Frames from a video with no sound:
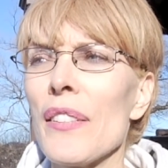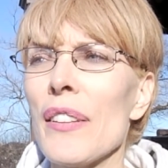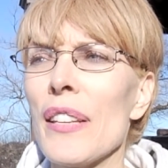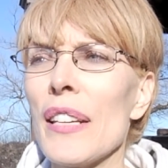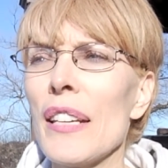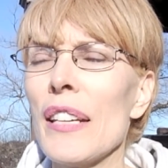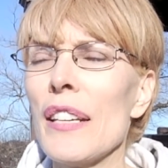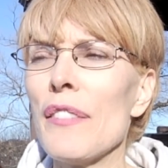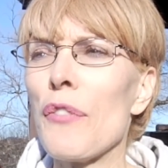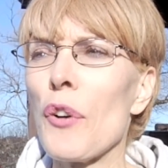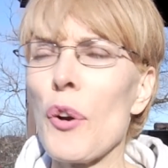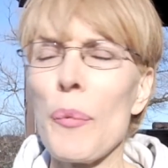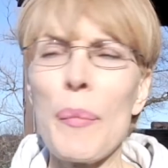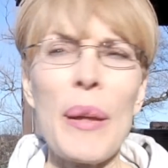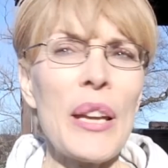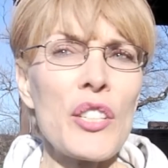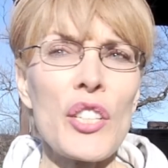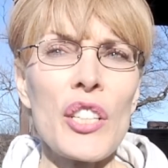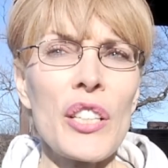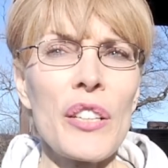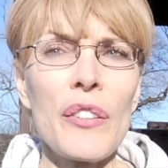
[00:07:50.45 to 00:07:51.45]
the
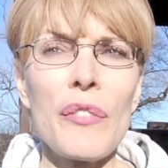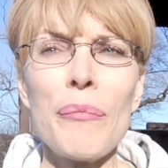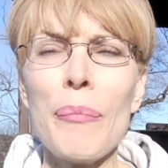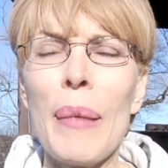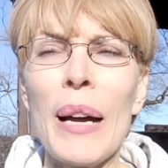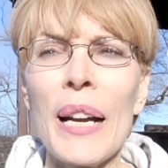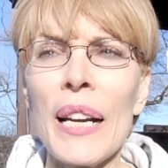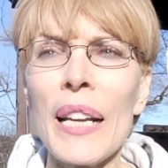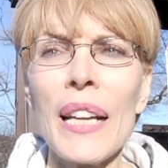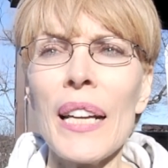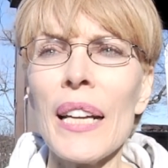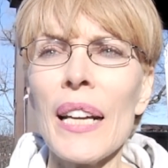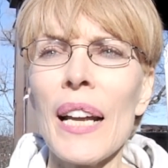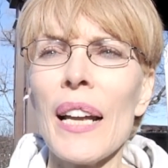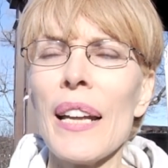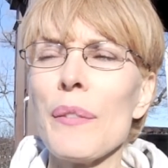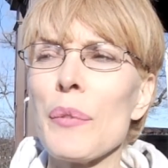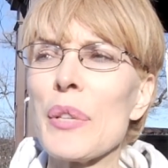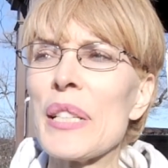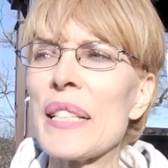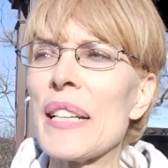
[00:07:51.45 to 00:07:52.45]
formation of money.
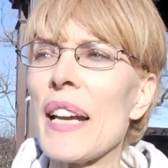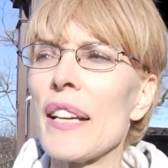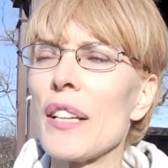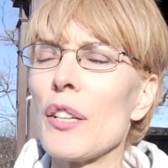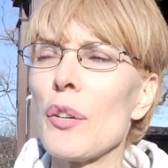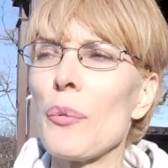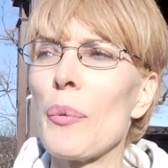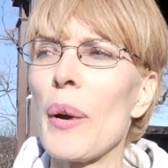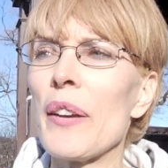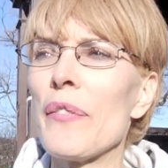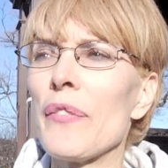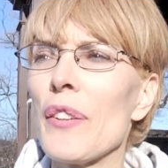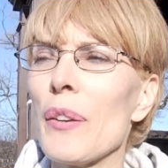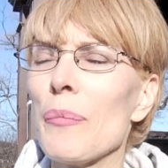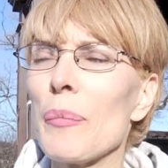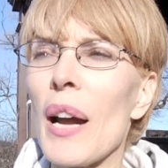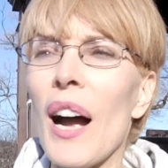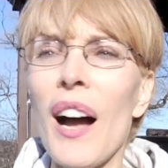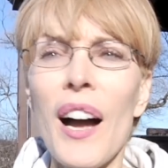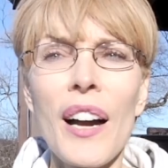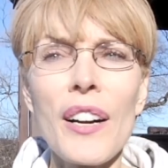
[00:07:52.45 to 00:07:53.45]
It was taken away from
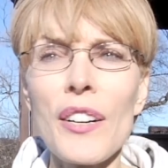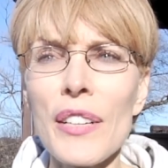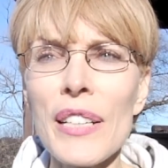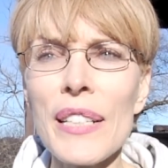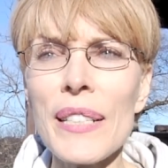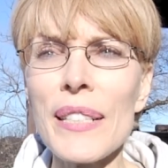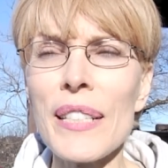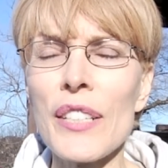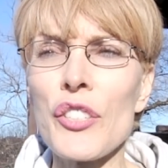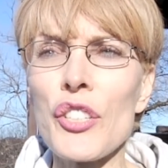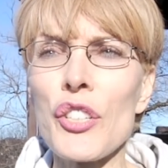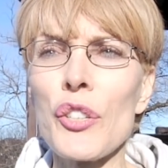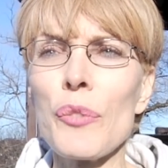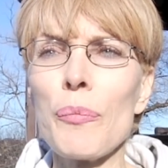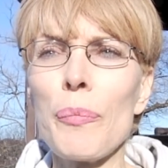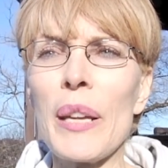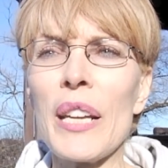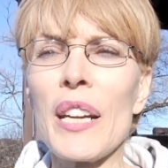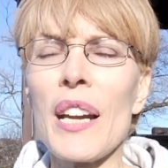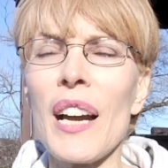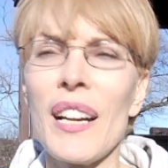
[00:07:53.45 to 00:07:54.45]
Congress. It should
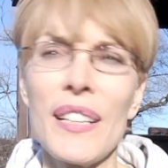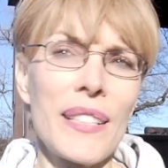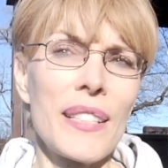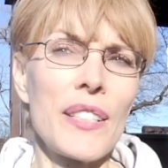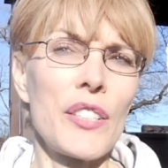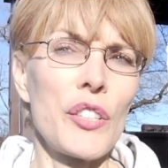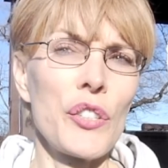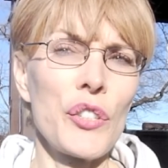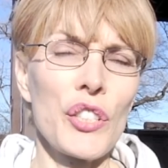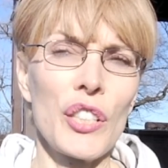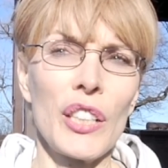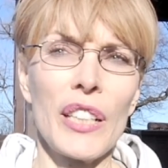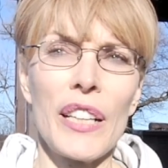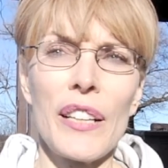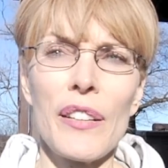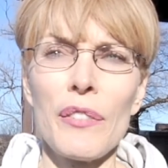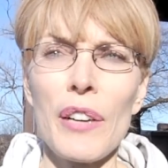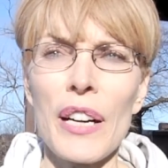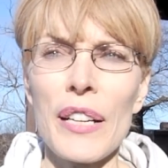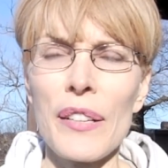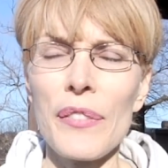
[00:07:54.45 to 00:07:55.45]
be constitutionally
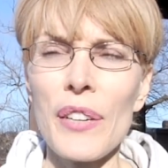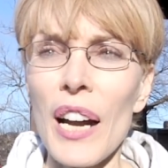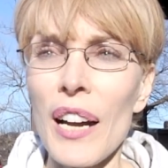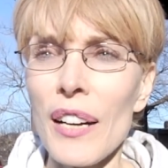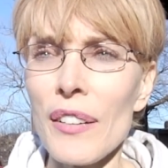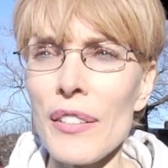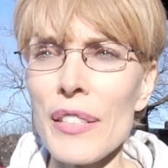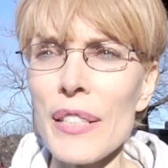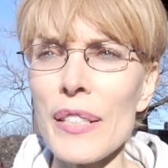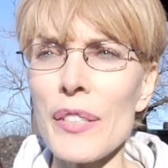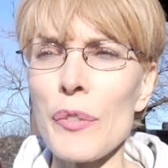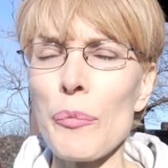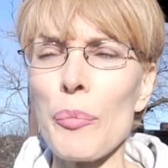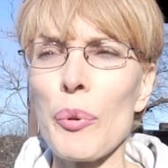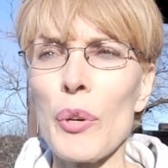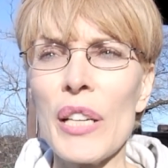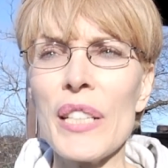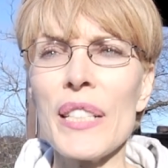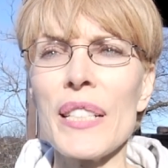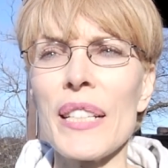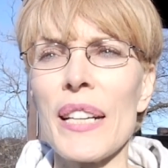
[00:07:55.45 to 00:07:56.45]
the right of Congress to
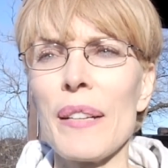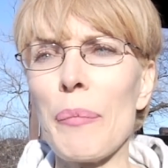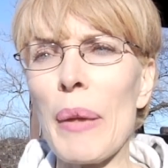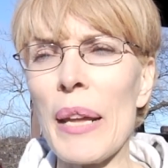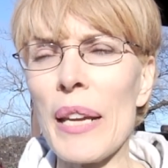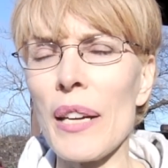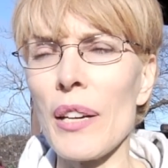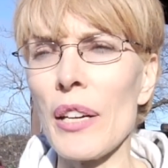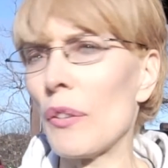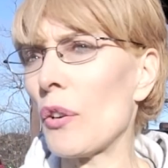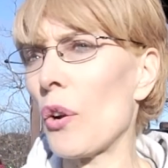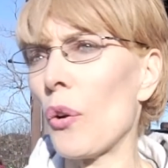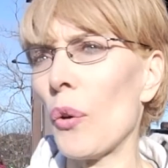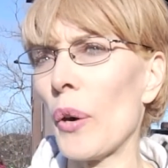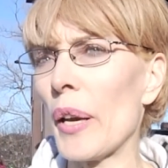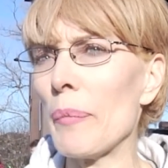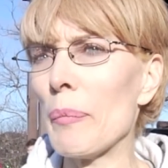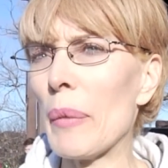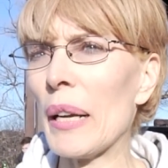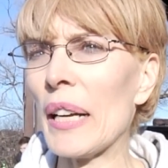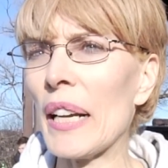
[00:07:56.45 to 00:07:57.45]
print and make and
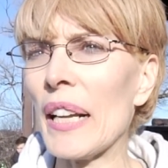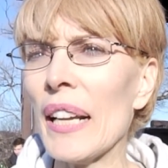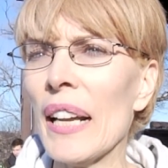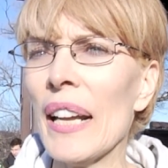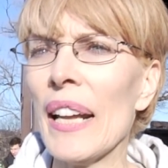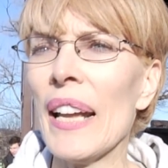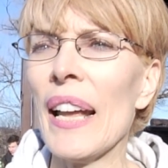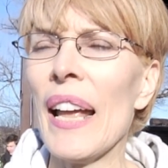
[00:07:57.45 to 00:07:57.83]
coin money.